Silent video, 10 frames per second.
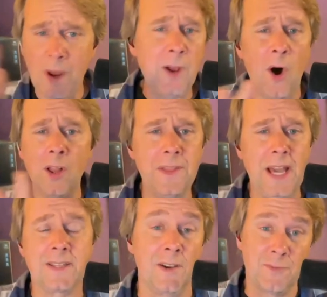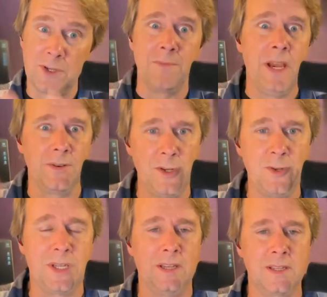All of that stuff, which I'm now
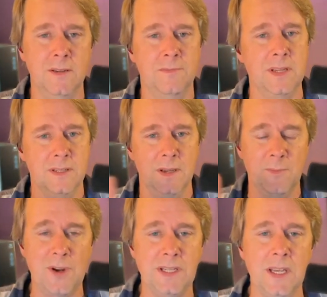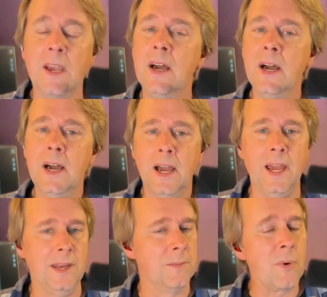using some because I'm crazy
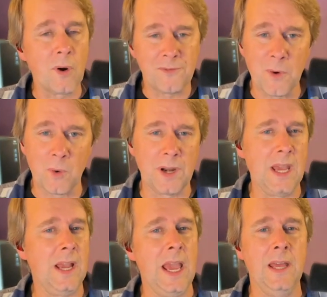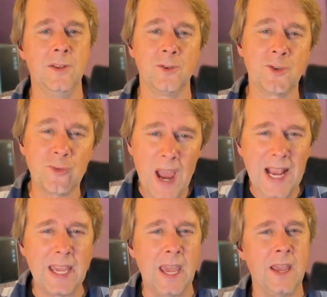and the port forwarding and the
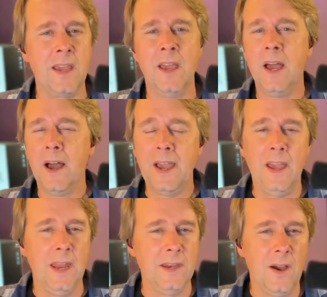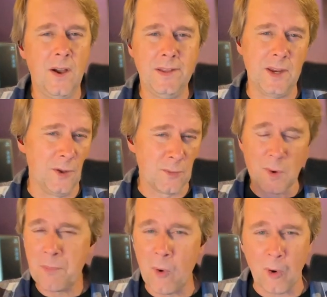tracking and uh, you know the
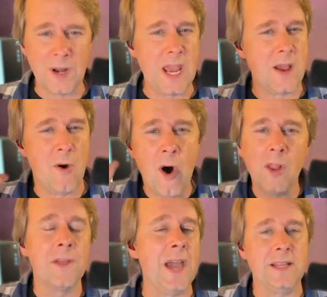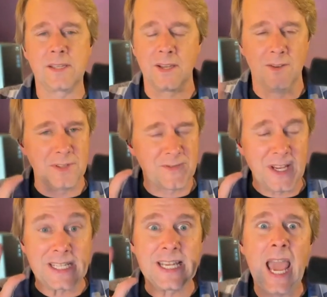reporting all of that stuff is
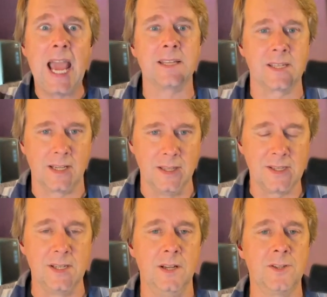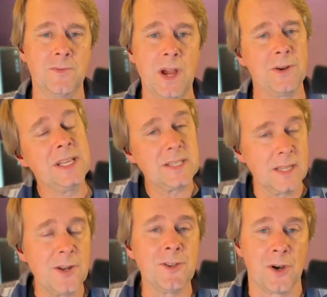fantastic on the synology router it's a
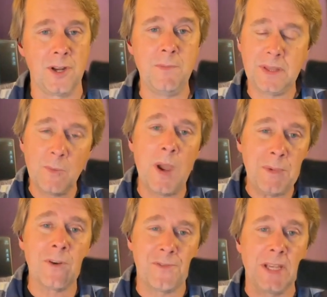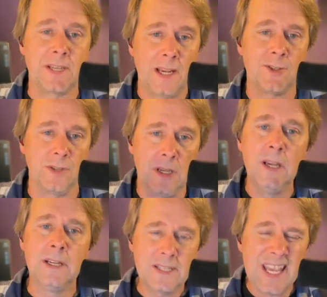little nerdy but the web interface actually
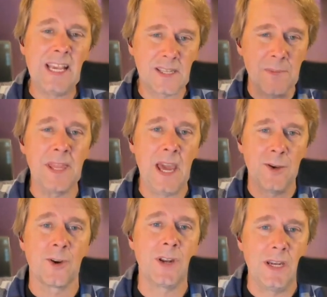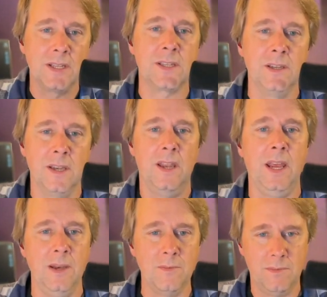takes some of that nerdiness and
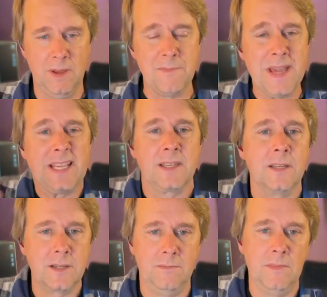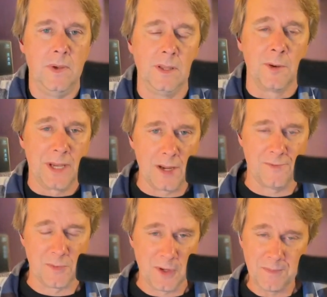and and makes it a little bit
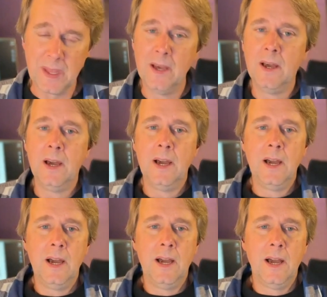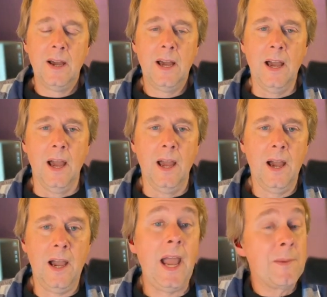comfortable uh,
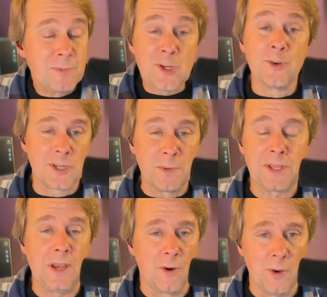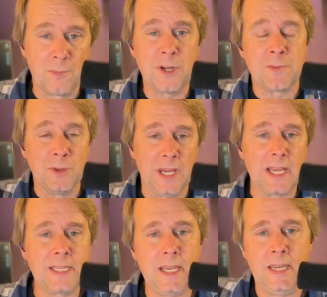i choose to put the Eero in bridge mode like
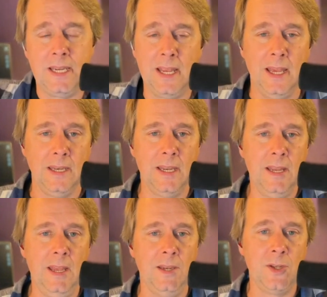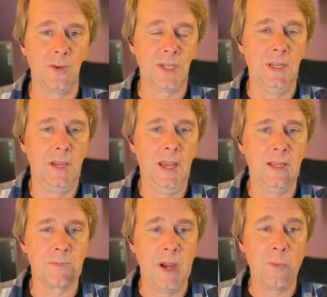i said and and use it
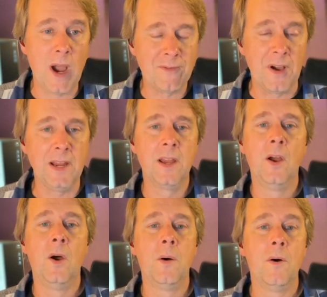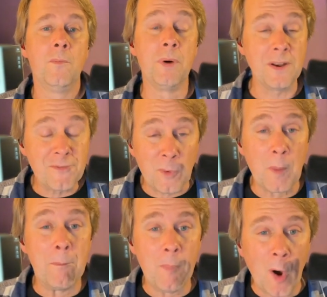as my wi-fi but for
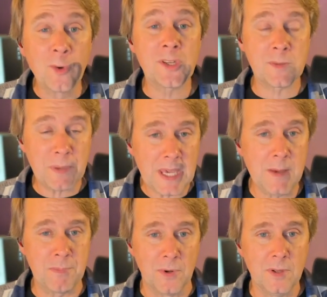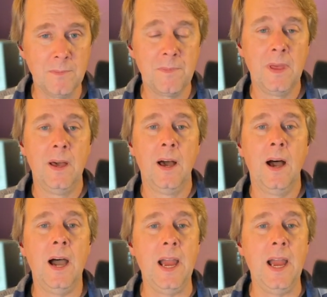most people i